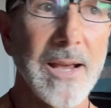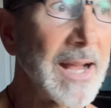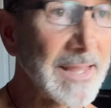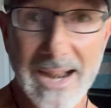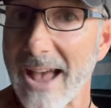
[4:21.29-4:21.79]

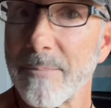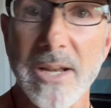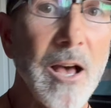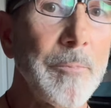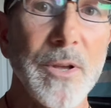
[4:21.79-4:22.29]
and that I've been
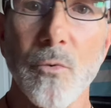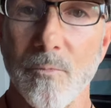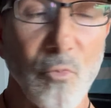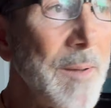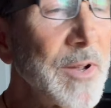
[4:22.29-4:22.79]

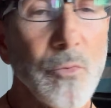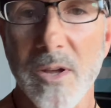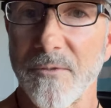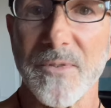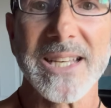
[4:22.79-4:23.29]
helping women with for